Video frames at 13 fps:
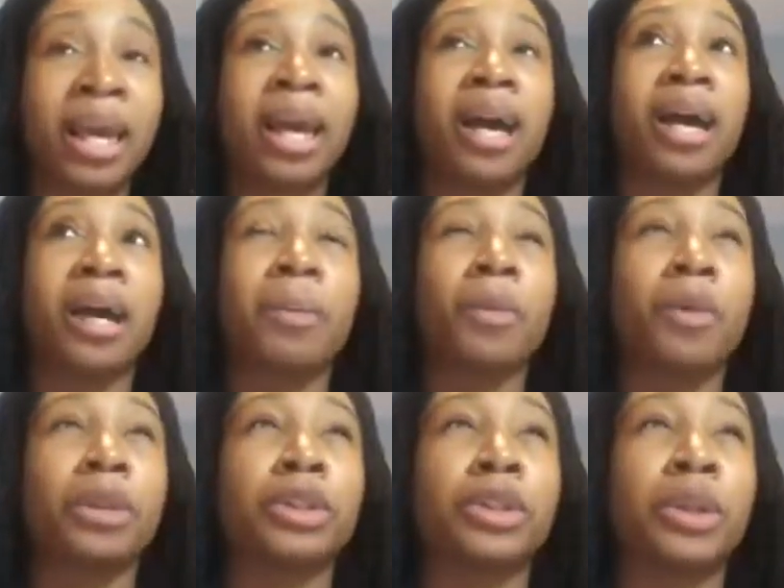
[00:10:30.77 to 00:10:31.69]

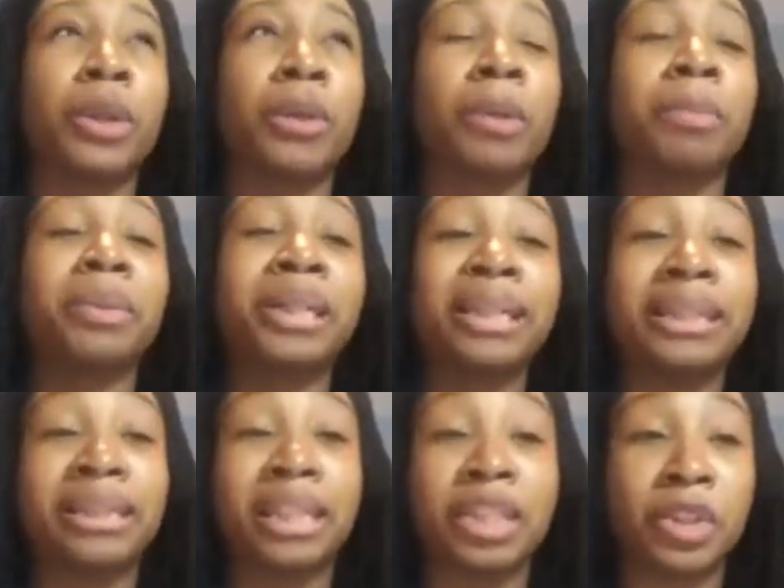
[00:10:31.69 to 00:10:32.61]
more so a
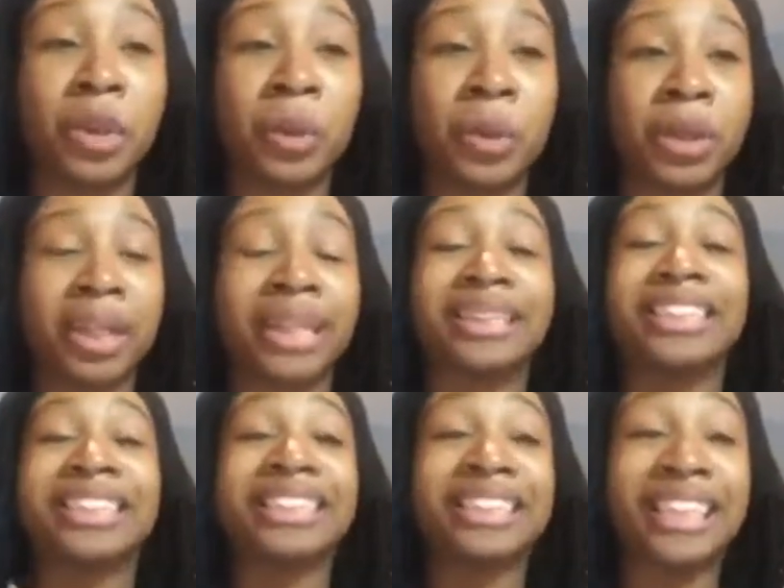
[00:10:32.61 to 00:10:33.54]
peace in your work and
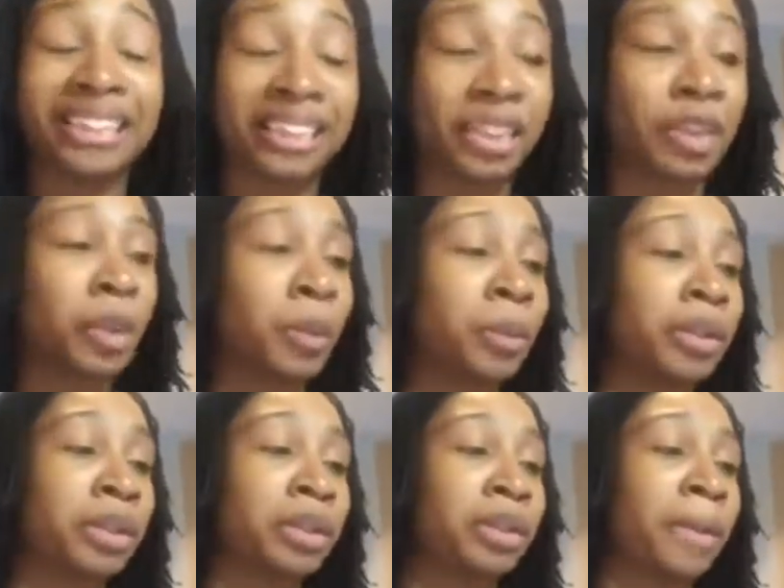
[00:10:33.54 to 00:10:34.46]
success in your
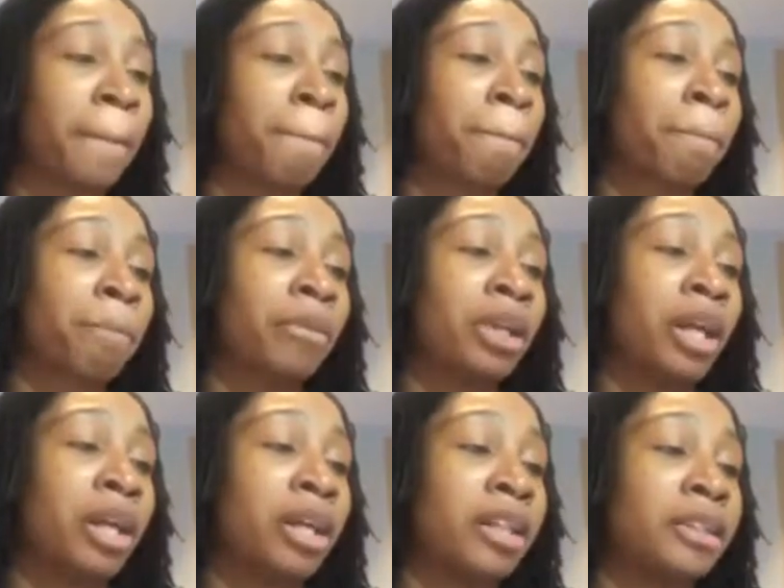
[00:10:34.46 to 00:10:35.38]
work.
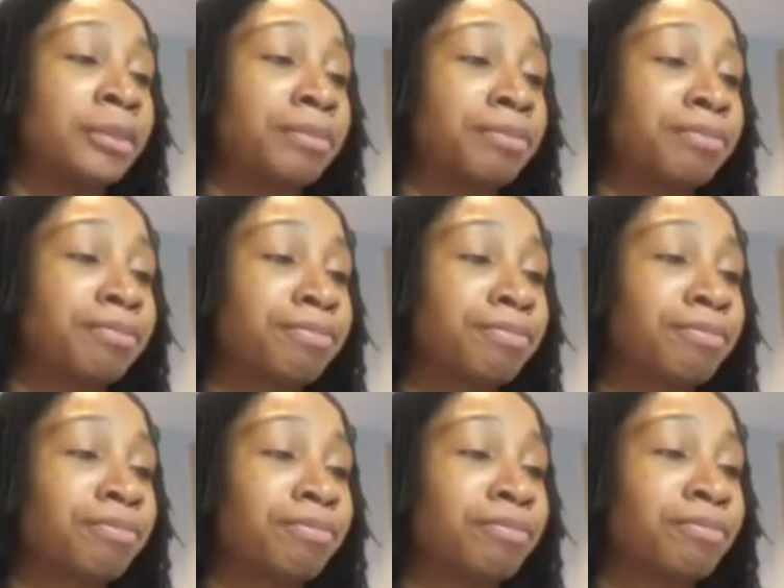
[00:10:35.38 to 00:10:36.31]
I
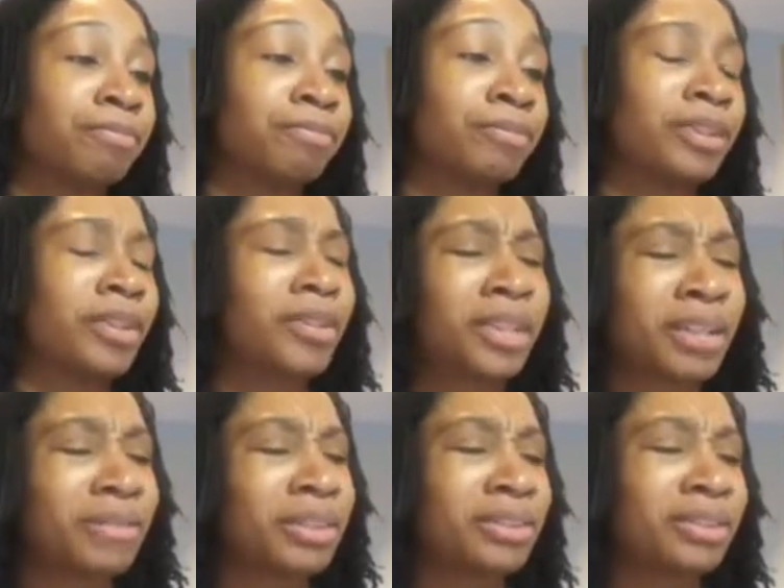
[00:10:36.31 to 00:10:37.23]
only
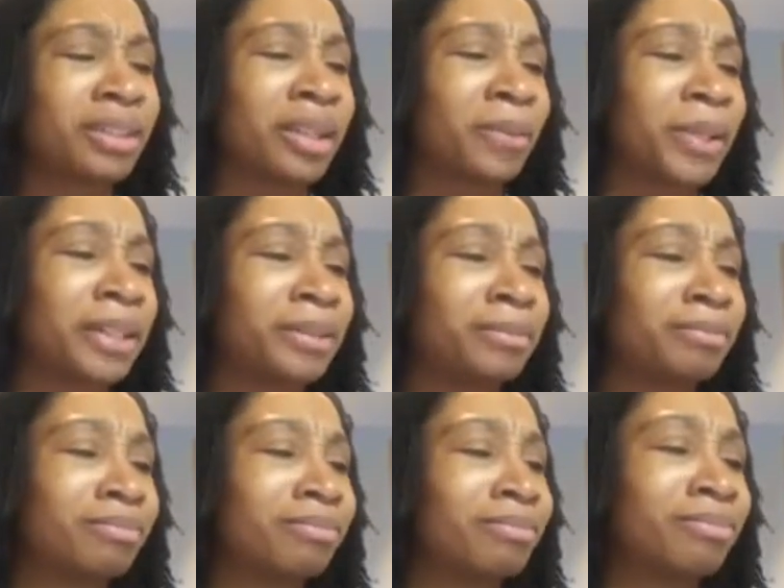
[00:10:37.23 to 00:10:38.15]
covered 2 today. Wow.
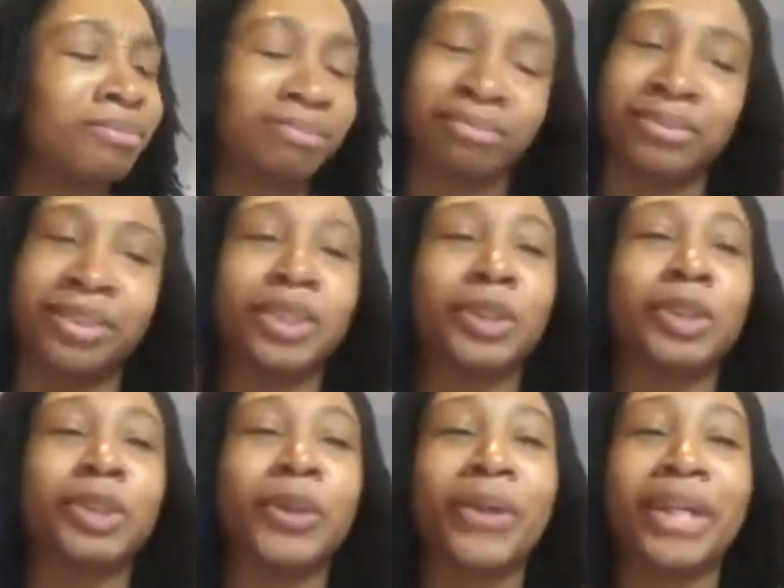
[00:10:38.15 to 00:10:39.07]
So
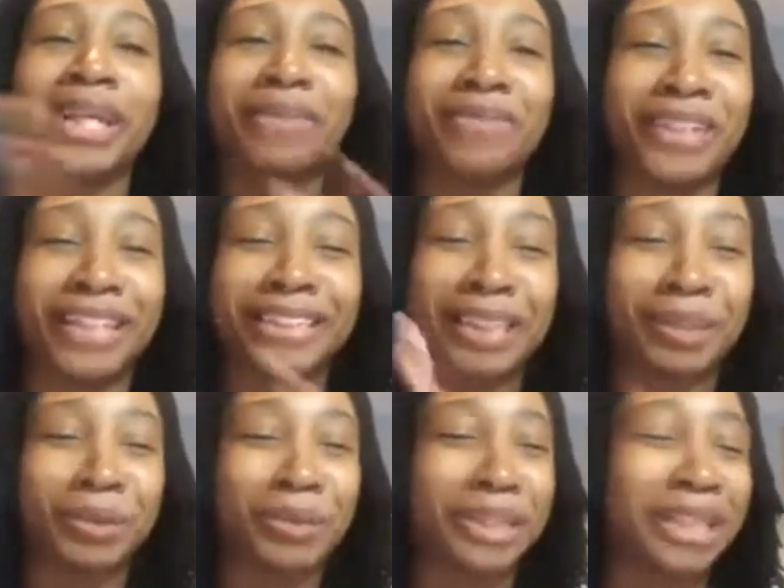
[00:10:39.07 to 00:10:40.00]
joy and rest,
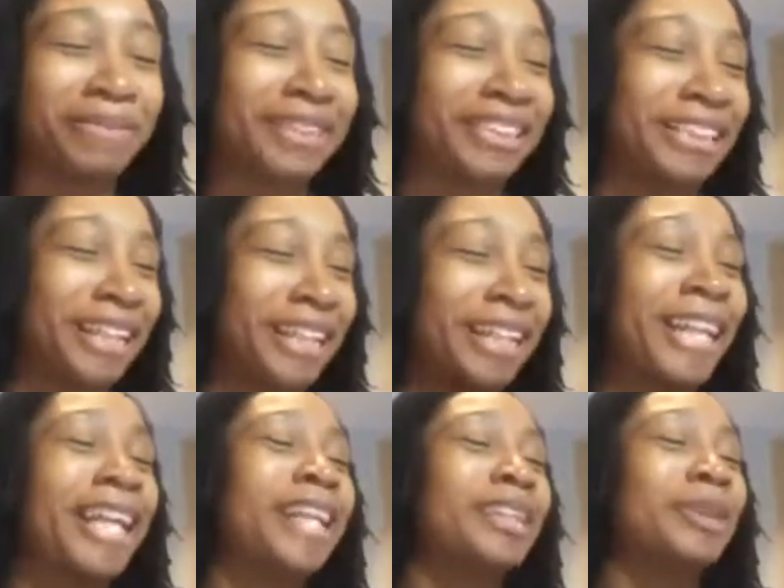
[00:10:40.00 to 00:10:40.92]
that's what we covered today.
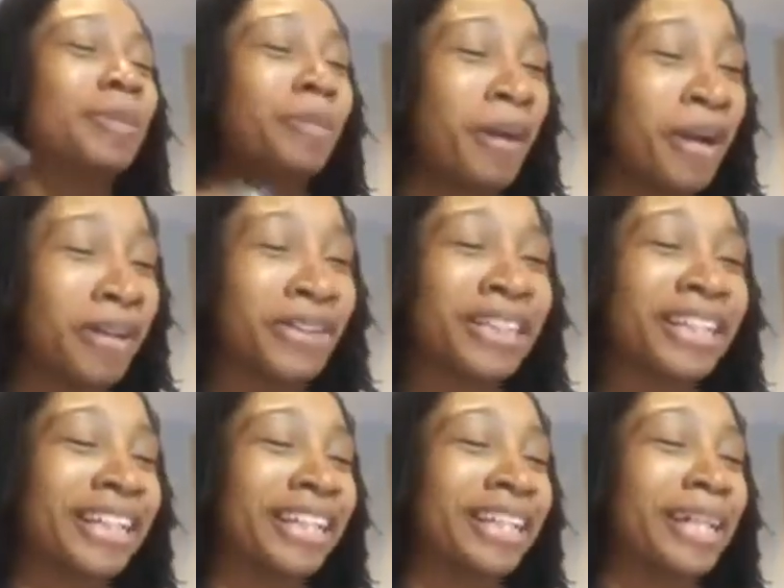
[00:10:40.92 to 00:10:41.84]
Tomorrow,
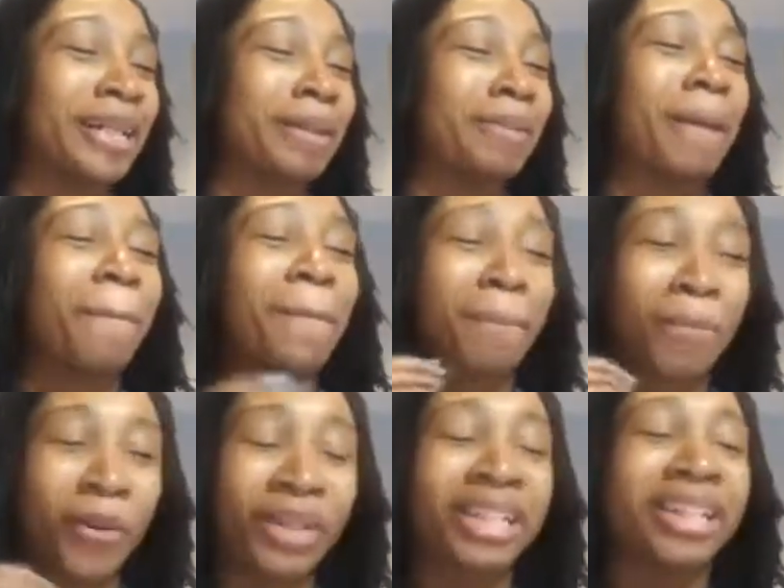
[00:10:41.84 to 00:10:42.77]
again, I'm
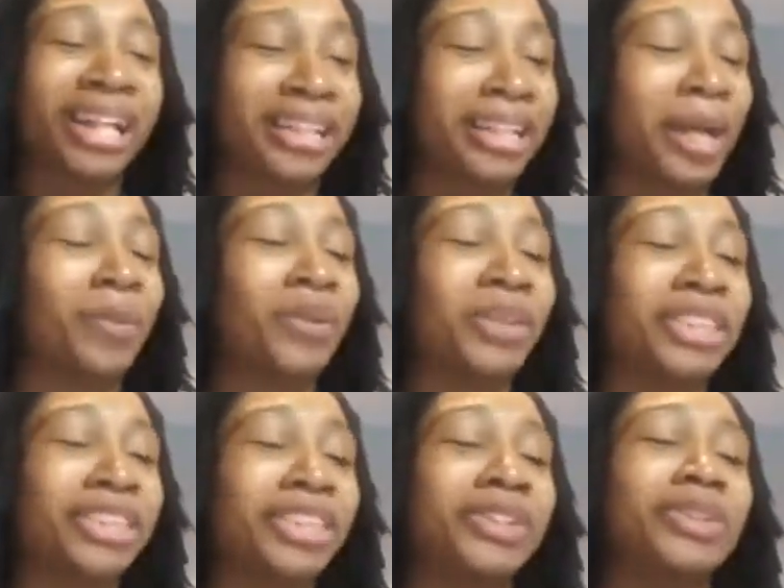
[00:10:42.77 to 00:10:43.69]
more than likely I will continue